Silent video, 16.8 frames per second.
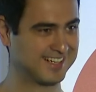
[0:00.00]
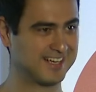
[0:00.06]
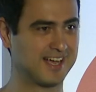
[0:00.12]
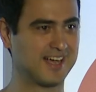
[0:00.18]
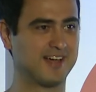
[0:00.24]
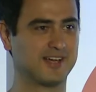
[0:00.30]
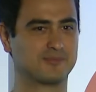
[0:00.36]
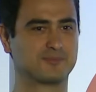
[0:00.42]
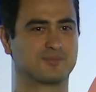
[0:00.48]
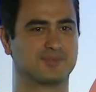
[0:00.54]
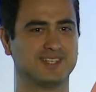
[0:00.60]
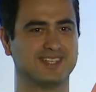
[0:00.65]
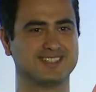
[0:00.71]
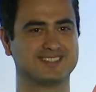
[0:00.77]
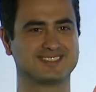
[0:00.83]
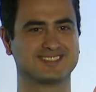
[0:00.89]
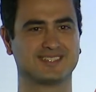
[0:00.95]
And
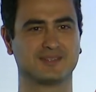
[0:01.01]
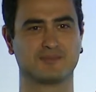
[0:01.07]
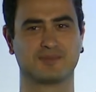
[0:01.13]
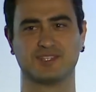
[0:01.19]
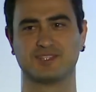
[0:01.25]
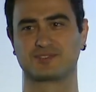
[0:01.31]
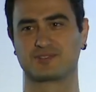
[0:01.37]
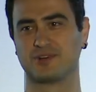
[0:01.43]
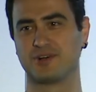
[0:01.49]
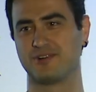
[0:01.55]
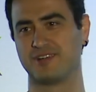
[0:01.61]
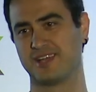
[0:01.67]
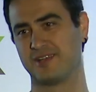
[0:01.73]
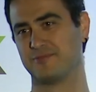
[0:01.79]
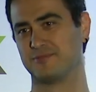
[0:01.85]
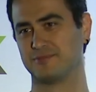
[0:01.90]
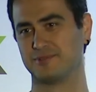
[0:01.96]
please go
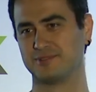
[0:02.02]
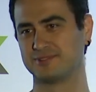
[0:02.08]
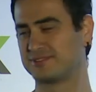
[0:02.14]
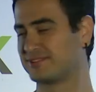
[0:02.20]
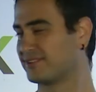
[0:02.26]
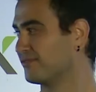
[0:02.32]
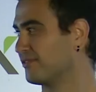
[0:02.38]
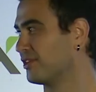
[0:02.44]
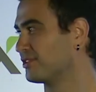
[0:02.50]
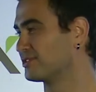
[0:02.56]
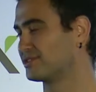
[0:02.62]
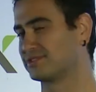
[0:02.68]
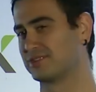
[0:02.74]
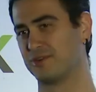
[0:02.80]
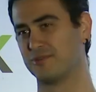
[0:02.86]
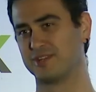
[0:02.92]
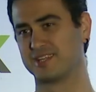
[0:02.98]
and vote
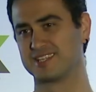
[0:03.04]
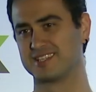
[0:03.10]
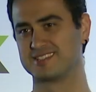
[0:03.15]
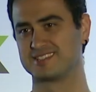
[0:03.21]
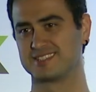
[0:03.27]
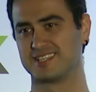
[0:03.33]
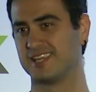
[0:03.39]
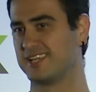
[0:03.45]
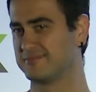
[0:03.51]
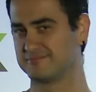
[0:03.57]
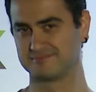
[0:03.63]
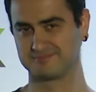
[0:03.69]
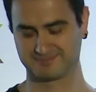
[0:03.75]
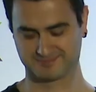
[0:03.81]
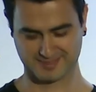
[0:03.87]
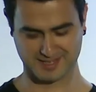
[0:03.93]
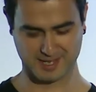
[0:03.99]
so we can see
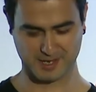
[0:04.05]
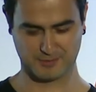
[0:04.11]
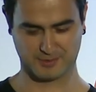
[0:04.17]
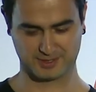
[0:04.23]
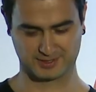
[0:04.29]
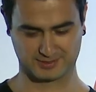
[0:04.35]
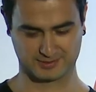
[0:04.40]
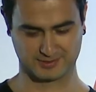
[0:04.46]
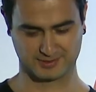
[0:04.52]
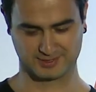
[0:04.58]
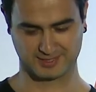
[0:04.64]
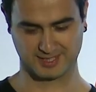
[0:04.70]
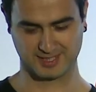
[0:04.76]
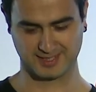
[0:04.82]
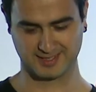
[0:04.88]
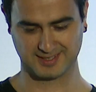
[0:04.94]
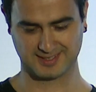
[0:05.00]
what's the
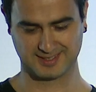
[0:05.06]
result.